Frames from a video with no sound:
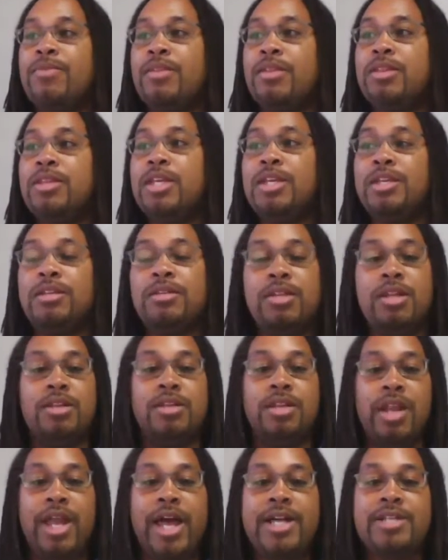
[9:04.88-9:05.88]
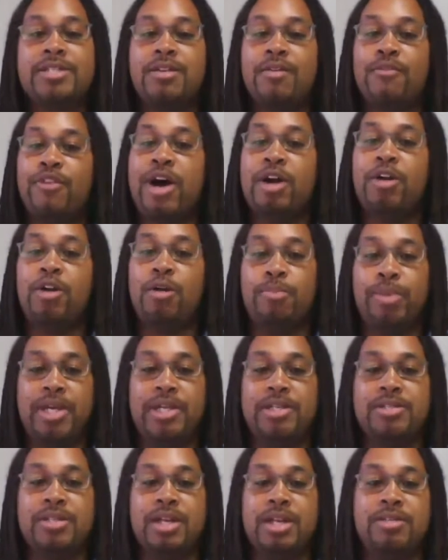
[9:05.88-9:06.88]
The last and final
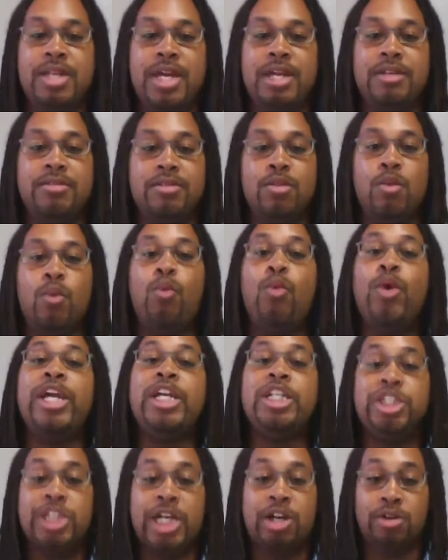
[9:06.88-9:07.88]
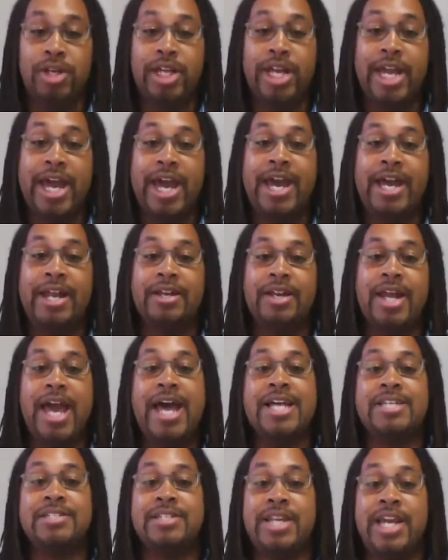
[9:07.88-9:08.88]
piece that we generally add
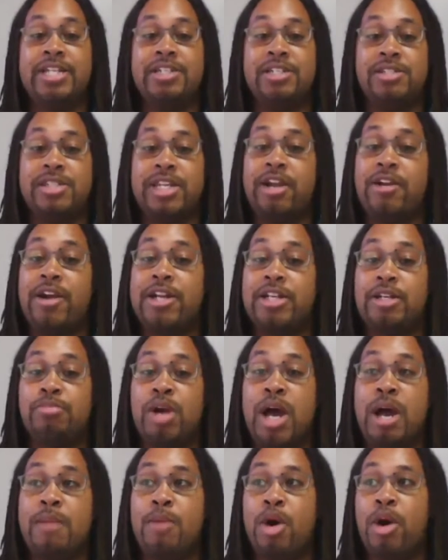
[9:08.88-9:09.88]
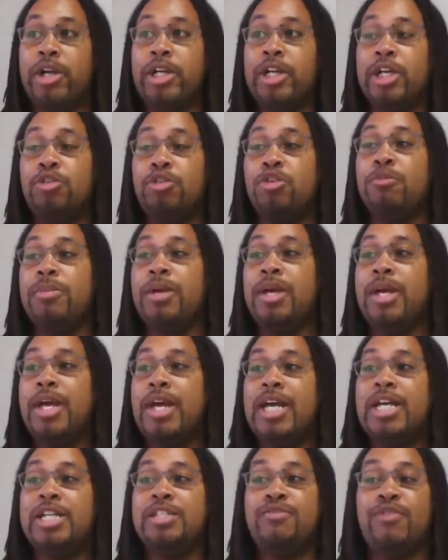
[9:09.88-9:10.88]
as an agency here at the Bryan Marketing Group
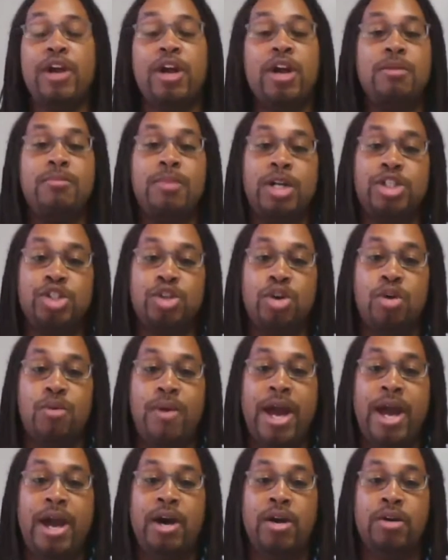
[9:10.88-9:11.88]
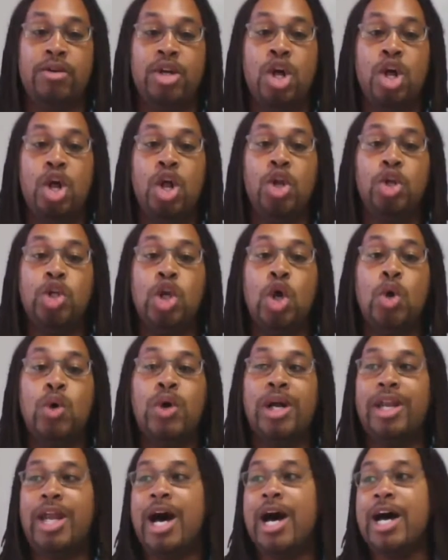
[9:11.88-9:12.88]
is very much so around
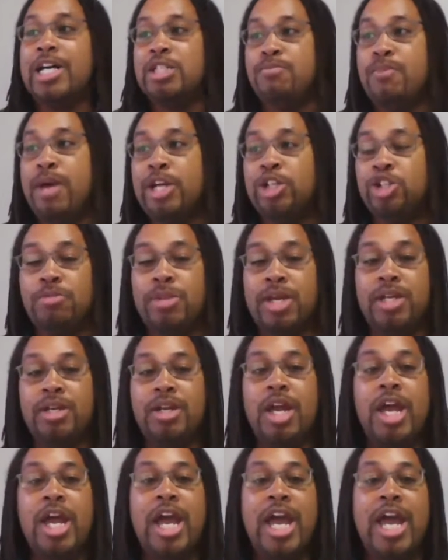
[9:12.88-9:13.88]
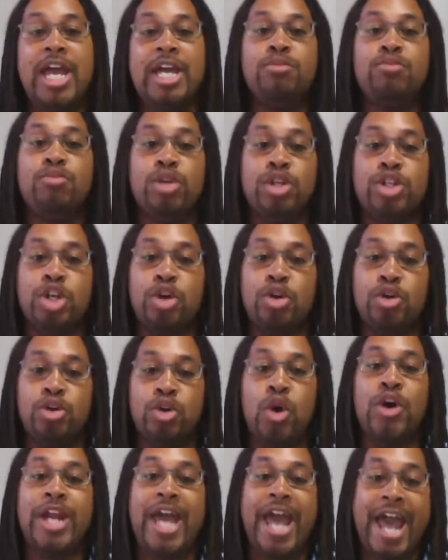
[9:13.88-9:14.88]
localized measurement and return
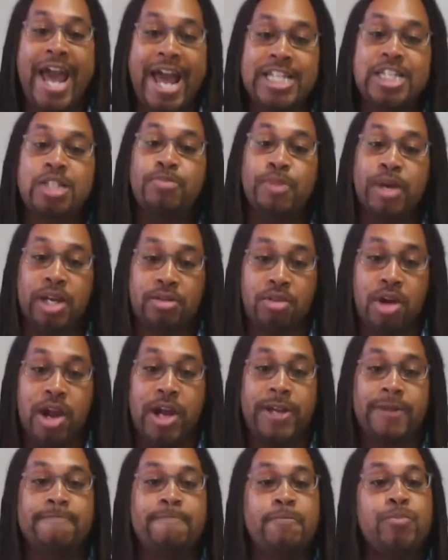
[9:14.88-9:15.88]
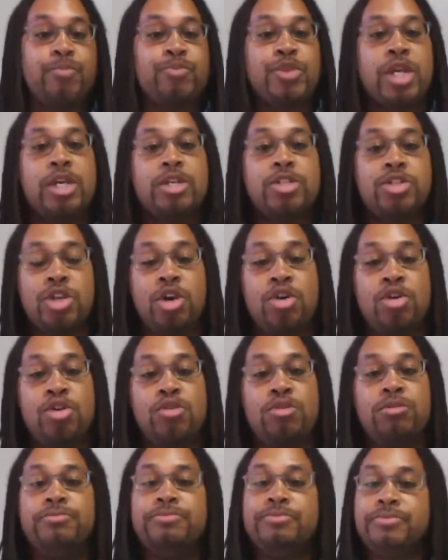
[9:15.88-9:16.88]
on ad spend, right?
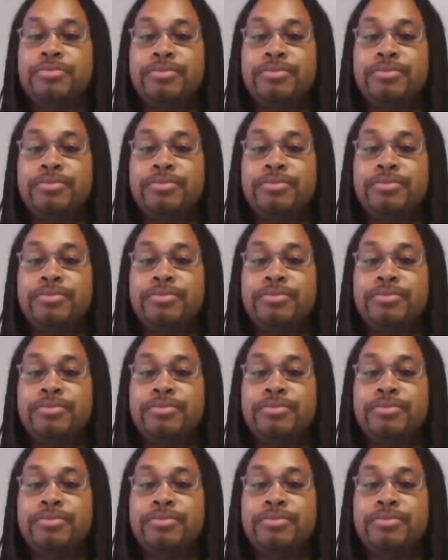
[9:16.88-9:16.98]
So